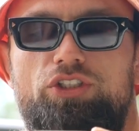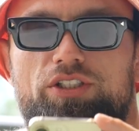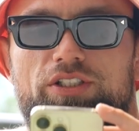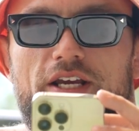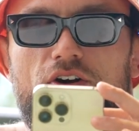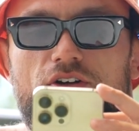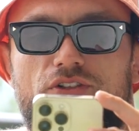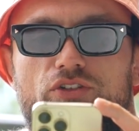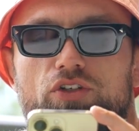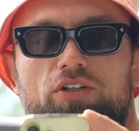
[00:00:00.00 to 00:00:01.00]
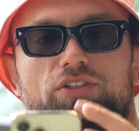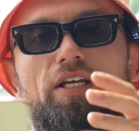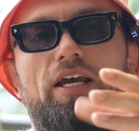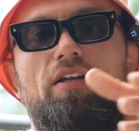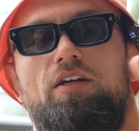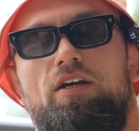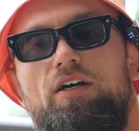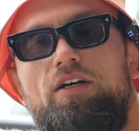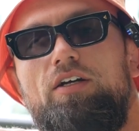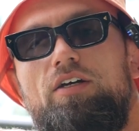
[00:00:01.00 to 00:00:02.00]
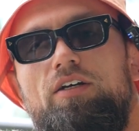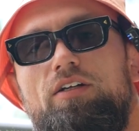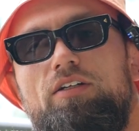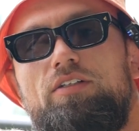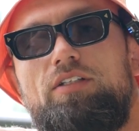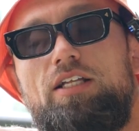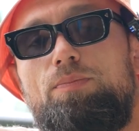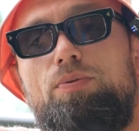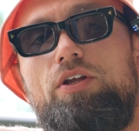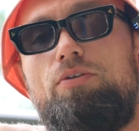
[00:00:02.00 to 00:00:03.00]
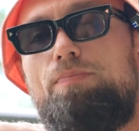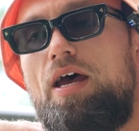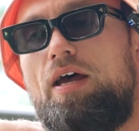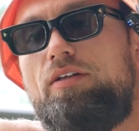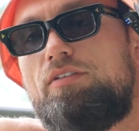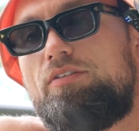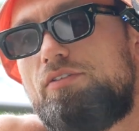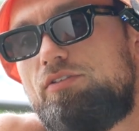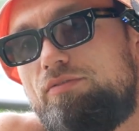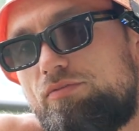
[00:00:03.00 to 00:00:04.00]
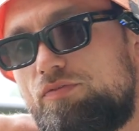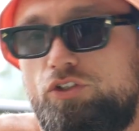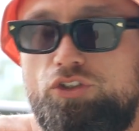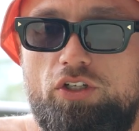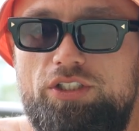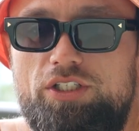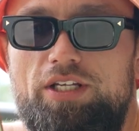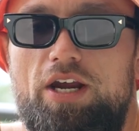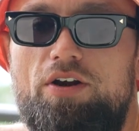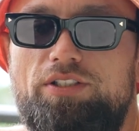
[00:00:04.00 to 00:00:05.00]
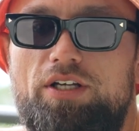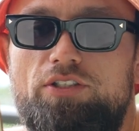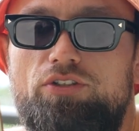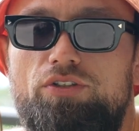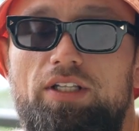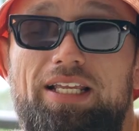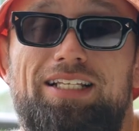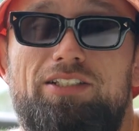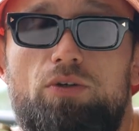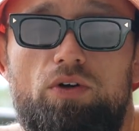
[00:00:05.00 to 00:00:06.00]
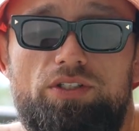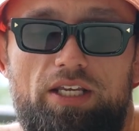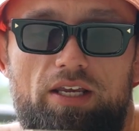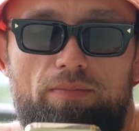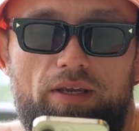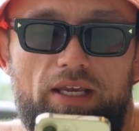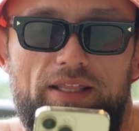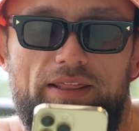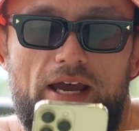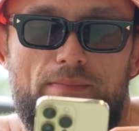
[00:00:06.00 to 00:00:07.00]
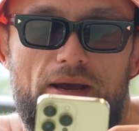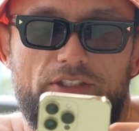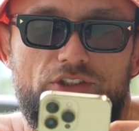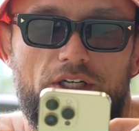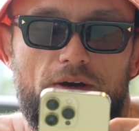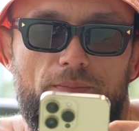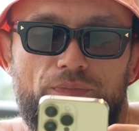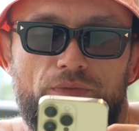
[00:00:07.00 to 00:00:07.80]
Cisneros, $2.10. That's a pretty good bet for Josh Cisneros. So I do lean towards him in that matchup.